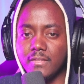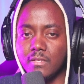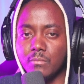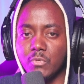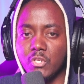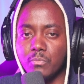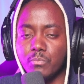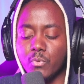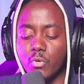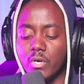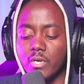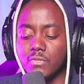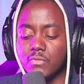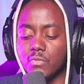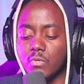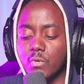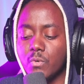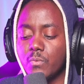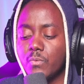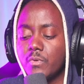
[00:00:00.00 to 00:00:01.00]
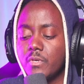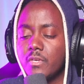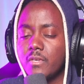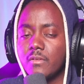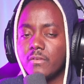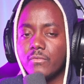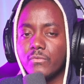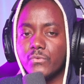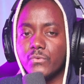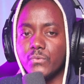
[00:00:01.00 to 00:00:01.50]
Mini Pro ISO
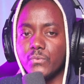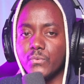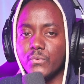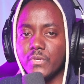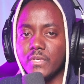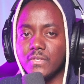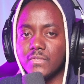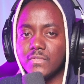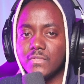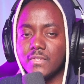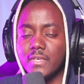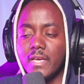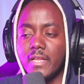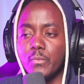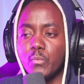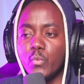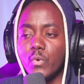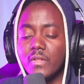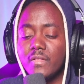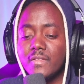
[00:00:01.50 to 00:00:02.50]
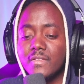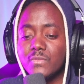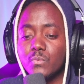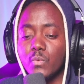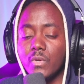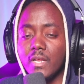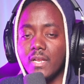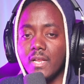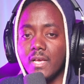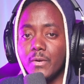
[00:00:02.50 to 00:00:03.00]
through this. And what this
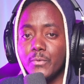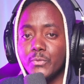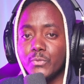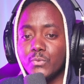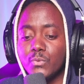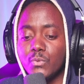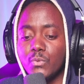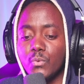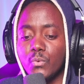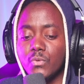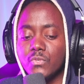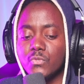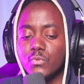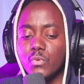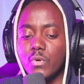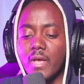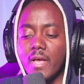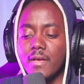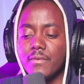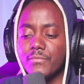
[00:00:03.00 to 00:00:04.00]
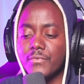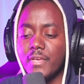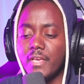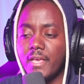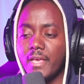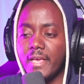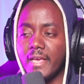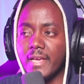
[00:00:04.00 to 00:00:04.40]
will allow you to do is to have a